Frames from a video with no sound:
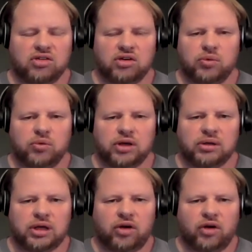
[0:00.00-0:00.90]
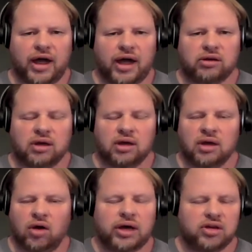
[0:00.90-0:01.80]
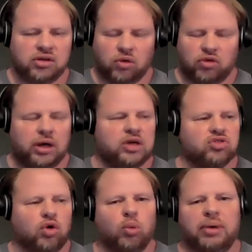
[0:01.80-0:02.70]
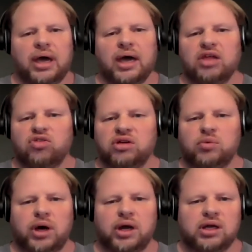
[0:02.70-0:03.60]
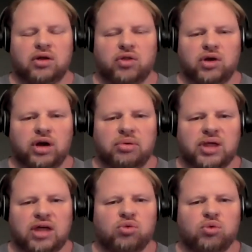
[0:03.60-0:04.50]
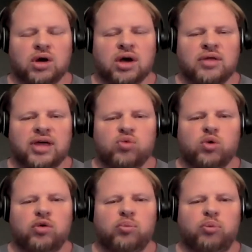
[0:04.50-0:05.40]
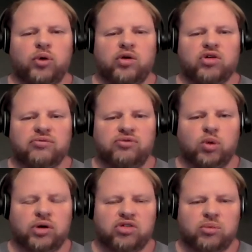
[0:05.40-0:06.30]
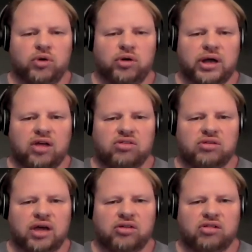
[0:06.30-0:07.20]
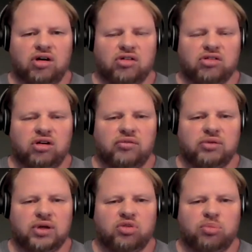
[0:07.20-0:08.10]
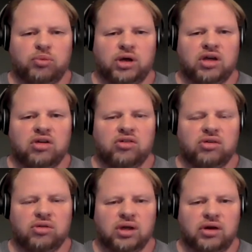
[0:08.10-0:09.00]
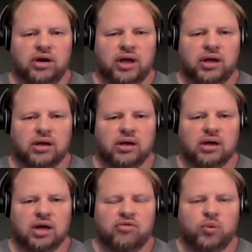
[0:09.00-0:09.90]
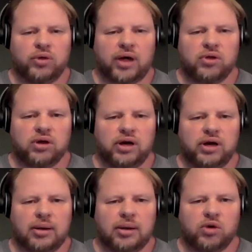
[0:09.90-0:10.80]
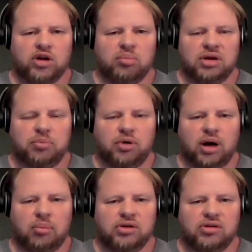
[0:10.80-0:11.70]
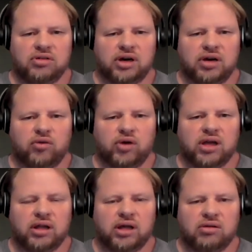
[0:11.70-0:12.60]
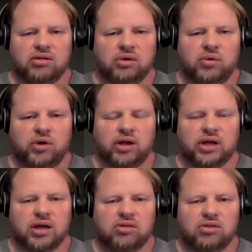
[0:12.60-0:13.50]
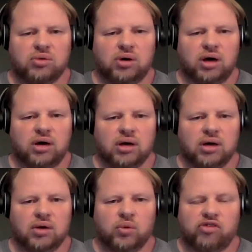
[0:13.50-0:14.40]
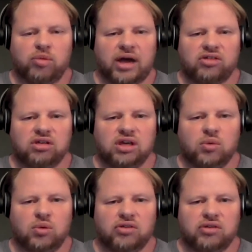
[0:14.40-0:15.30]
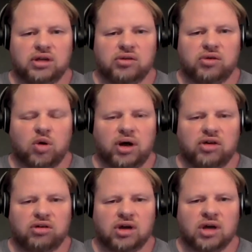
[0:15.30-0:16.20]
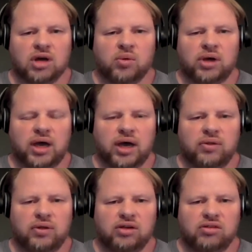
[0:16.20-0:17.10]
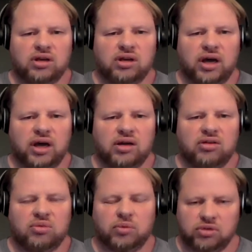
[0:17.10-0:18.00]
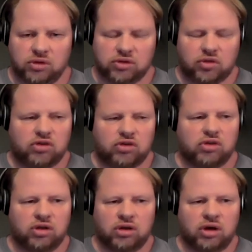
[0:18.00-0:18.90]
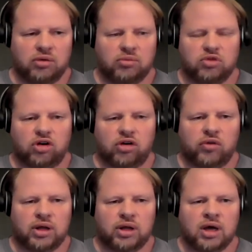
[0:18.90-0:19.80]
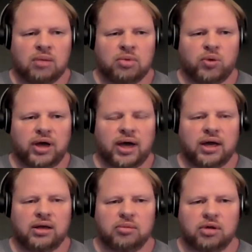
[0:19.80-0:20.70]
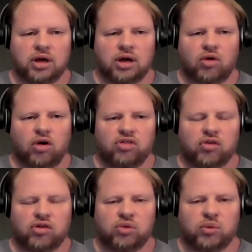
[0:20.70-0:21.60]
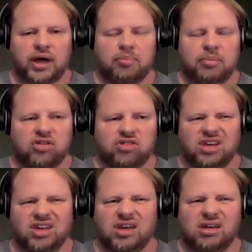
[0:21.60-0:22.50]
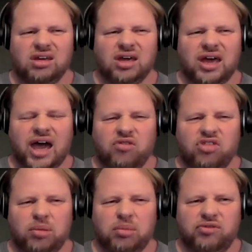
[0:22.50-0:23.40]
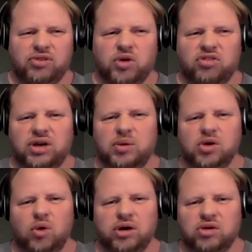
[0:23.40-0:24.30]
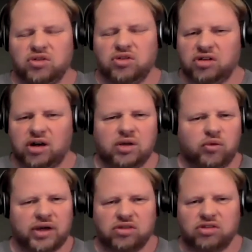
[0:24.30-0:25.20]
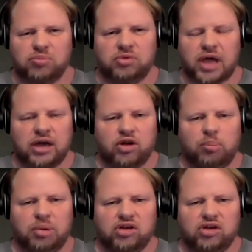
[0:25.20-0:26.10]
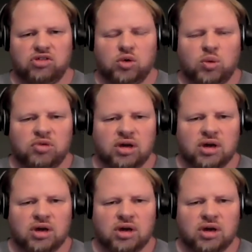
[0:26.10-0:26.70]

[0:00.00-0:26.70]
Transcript: He didn't really interact. Okay, you'll say he's an old man. It's the reason why he didn't get on the internet. But that's where preterism, full preterism really has launched on is the internet. If without the internet, it would have been probably just kind of relegated to wherever Max King was and didn't grow much. We had in the 1990s, and we looked at the chart already, but we had a crossover. So we had Max King having some influence, and he'd go into his study and write these 800-page tomes.